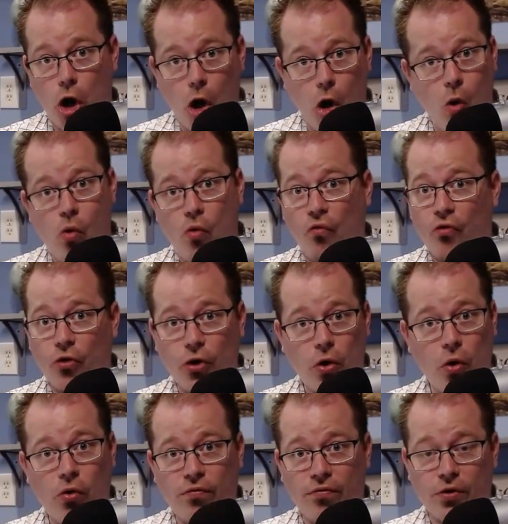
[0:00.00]
over and
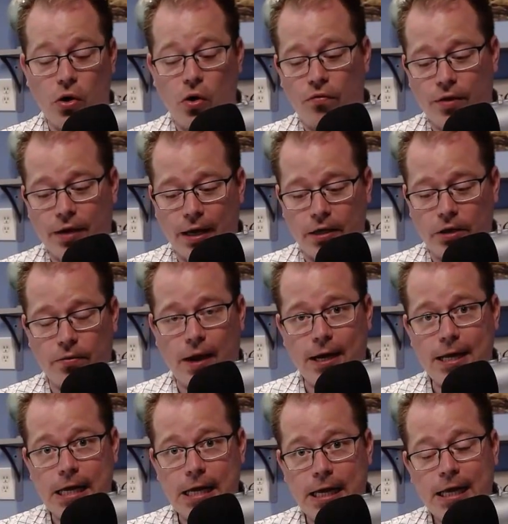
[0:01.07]
over and over again. You ready?